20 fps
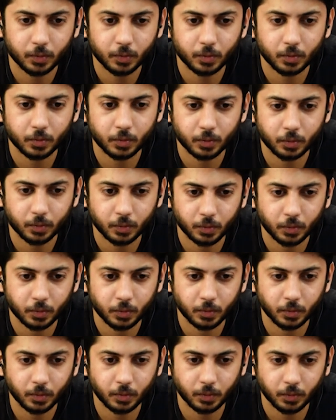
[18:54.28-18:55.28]

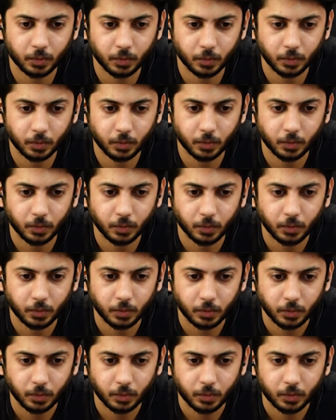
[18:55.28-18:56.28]

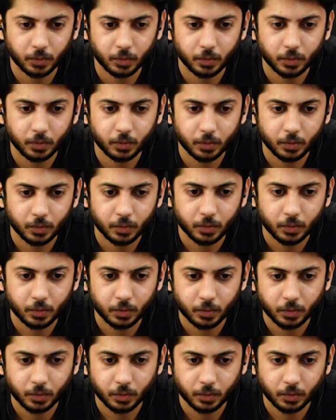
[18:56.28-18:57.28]

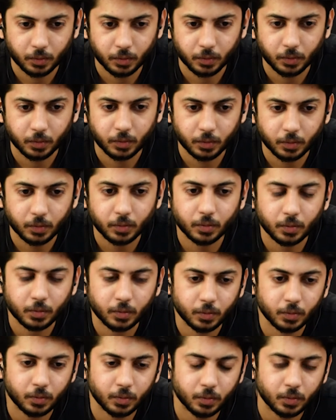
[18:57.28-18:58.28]

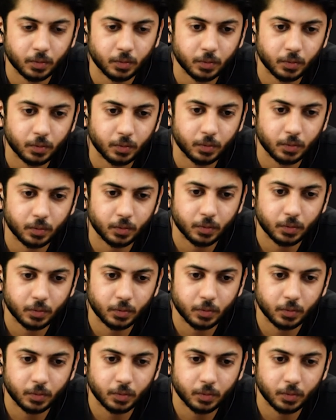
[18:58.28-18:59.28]

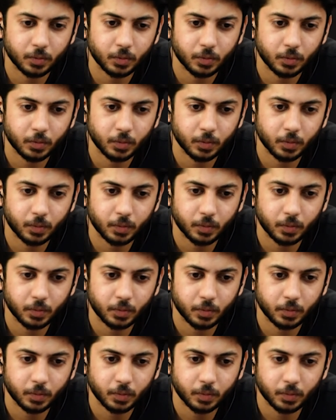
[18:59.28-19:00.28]

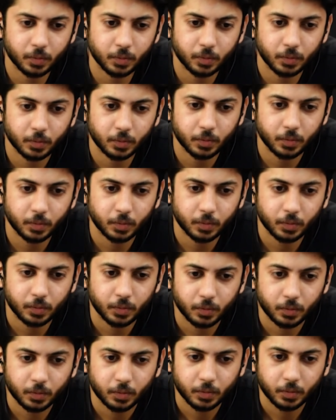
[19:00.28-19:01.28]

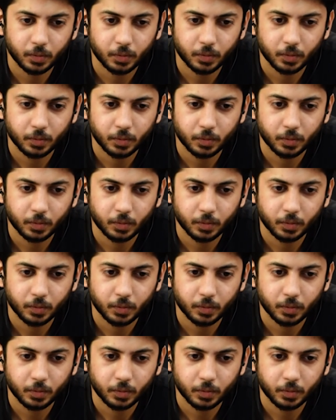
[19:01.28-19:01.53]
No words are spoken by the person on screen.